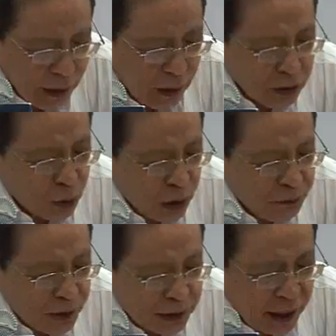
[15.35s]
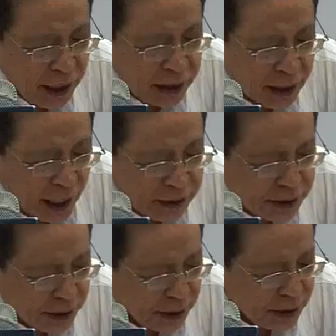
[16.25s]
on the 21st day in the current
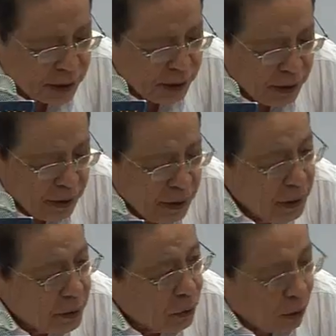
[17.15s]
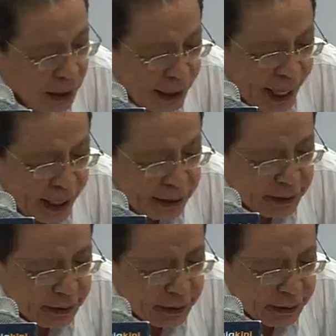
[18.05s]
series, to Ong Tee Kiat,
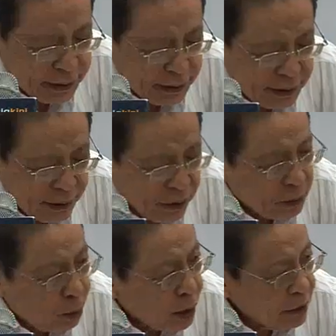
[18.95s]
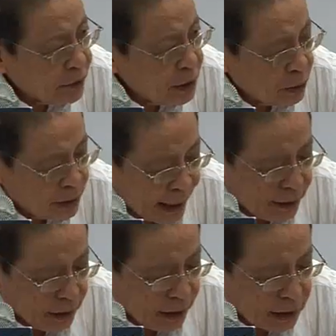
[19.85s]
on the pork ring free zone
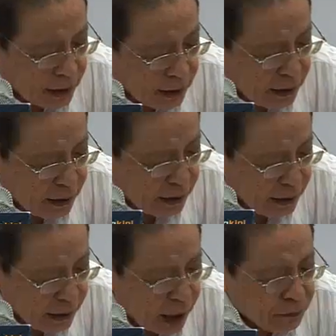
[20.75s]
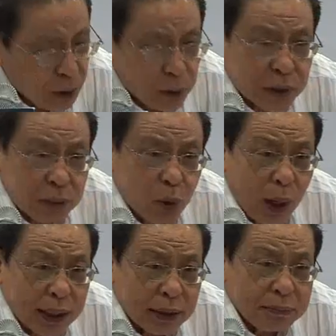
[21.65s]
scandal is as follows. Number
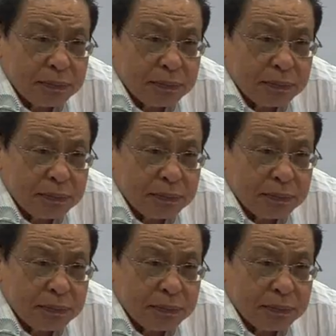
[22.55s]
one,